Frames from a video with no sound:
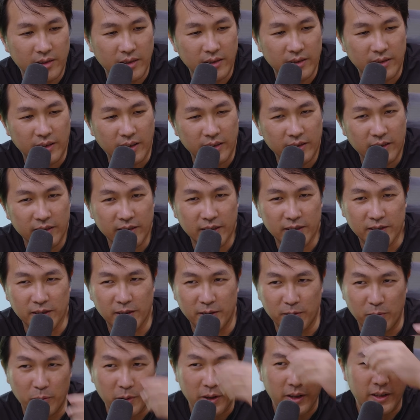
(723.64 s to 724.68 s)
I think that's
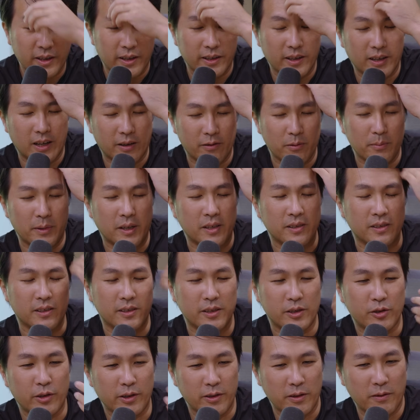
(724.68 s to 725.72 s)
the way that the government does it.
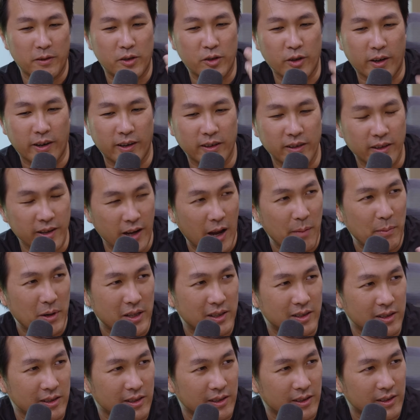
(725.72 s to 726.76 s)
They try to attract
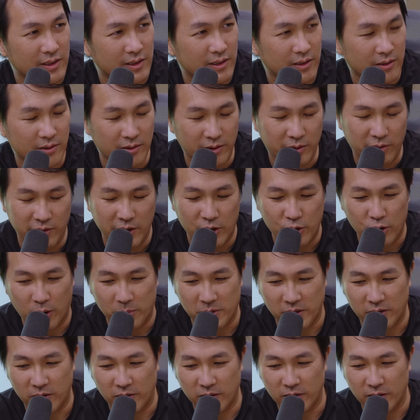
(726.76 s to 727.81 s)
amenities, create
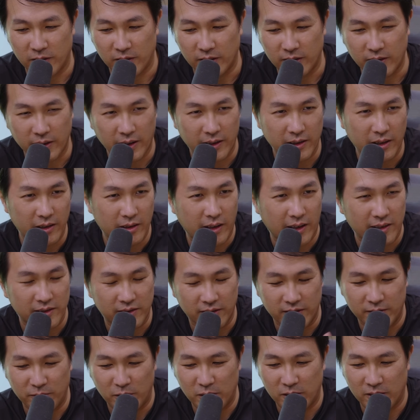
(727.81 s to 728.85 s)
jobs and everything. I think
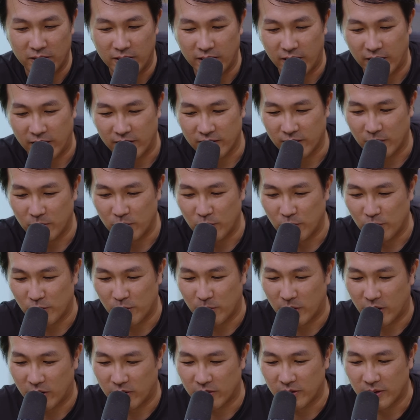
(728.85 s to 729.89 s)
Dyson recently had some news
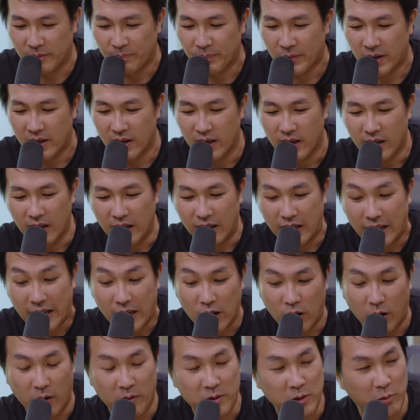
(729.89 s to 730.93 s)
about
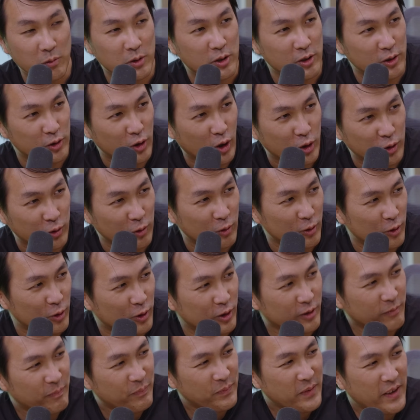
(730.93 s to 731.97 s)
layoffs, which is not so
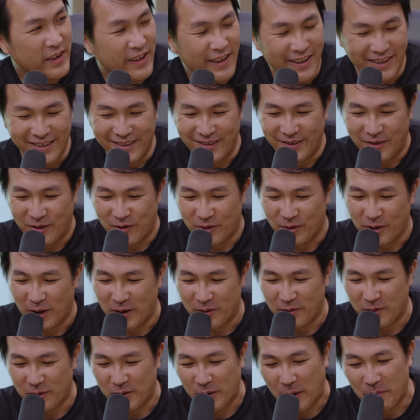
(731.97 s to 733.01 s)
good.
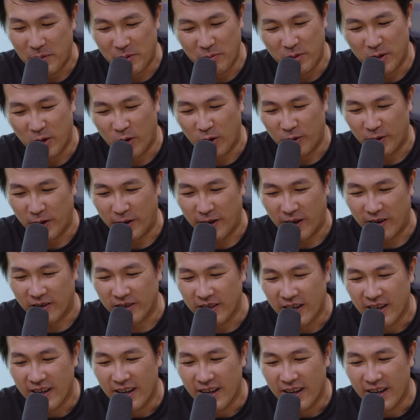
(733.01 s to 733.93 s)
We'd call that out.